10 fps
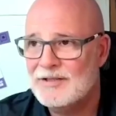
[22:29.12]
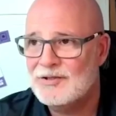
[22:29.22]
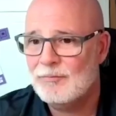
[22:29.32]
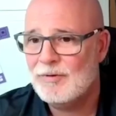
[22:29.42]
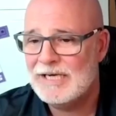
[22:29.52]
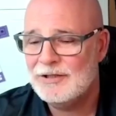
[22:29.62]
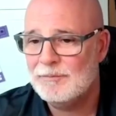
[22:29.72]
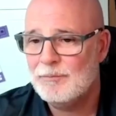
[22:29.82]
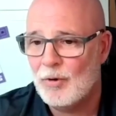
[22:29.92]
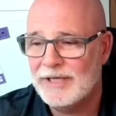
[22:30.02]
it's a really
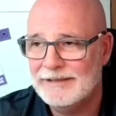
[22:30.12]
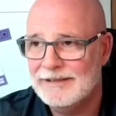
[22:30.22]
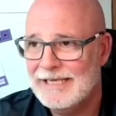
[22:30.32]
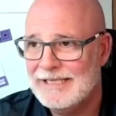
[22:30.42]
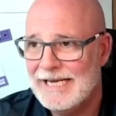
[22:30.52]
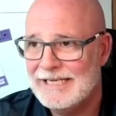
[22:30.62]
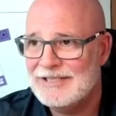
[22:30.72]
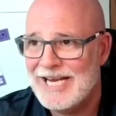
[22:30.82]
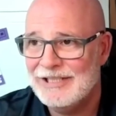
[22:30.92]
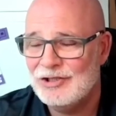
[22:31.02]
good point.
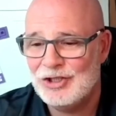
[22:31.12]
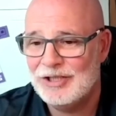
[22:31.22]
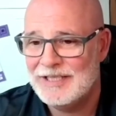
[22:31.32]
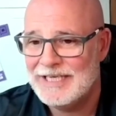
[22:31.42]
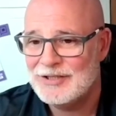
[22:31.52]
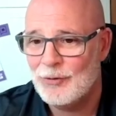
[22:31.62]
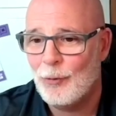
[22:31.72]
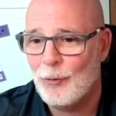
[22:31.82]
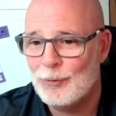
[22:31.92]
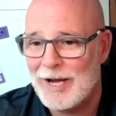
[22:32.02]
Intention is
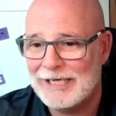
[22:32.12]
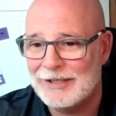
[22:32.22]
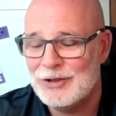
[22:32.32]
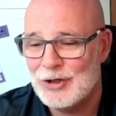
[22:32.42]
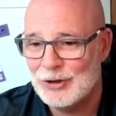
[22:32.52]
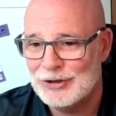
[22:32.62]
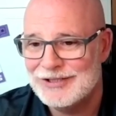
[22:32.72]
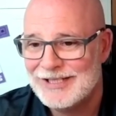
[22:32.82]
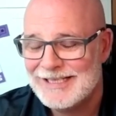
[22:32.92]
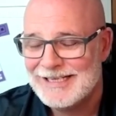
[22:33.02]
all well and
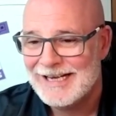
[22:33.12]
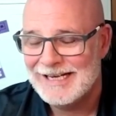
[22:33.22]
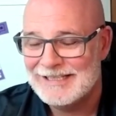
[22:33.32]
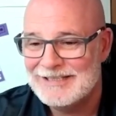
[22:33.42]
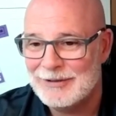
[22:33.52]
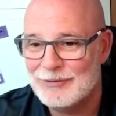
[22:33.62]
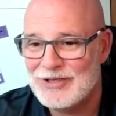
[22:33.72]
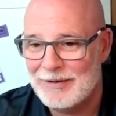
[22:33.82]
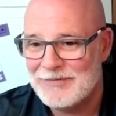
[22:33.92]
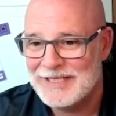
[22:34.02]
good until
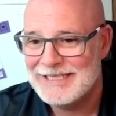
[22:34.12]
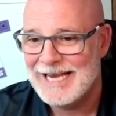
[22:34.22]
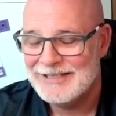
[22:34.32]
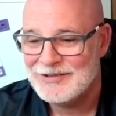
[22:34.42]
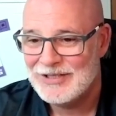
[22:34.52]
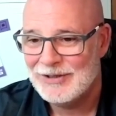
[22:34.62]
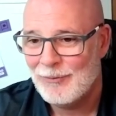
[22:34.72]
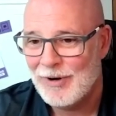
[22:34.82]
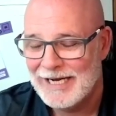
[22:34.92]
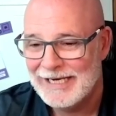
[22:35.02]
something gets in the
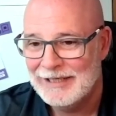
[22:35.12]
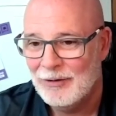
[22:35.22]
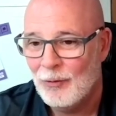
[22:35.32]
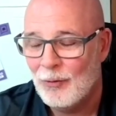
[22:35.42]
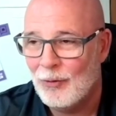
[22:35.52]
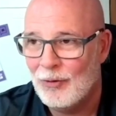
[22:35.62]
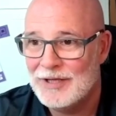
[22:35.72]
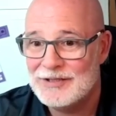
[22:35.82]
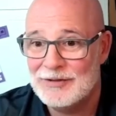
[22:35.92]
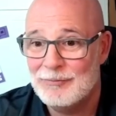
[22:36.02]
way, or
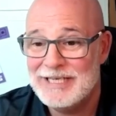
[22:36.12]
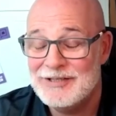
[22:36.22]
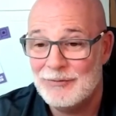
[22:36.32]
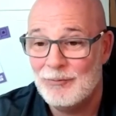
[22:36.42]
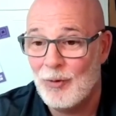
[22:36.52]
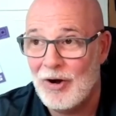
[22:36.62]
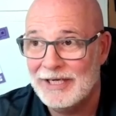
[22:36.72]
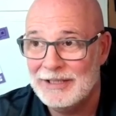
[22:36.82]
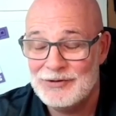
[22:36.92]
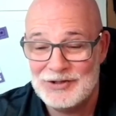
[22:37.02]
there's a reason why
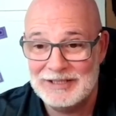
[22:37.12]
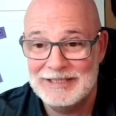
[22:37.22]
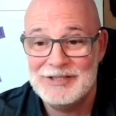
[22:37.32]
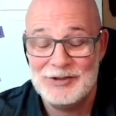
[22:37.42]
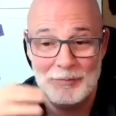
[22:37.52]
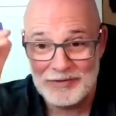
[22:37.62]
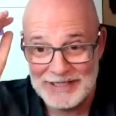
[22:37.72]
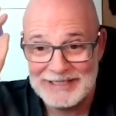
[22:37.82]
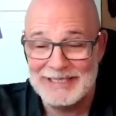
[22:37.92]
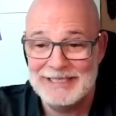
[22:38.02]
you suddenly stop
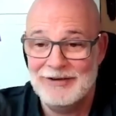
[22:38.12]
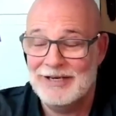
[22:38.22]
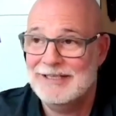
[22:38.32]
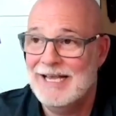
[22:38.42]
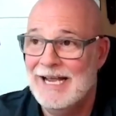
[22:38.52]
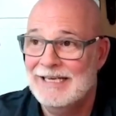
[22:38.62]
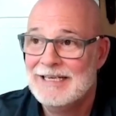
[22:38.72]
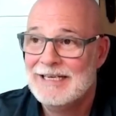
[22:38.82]
thinking like that.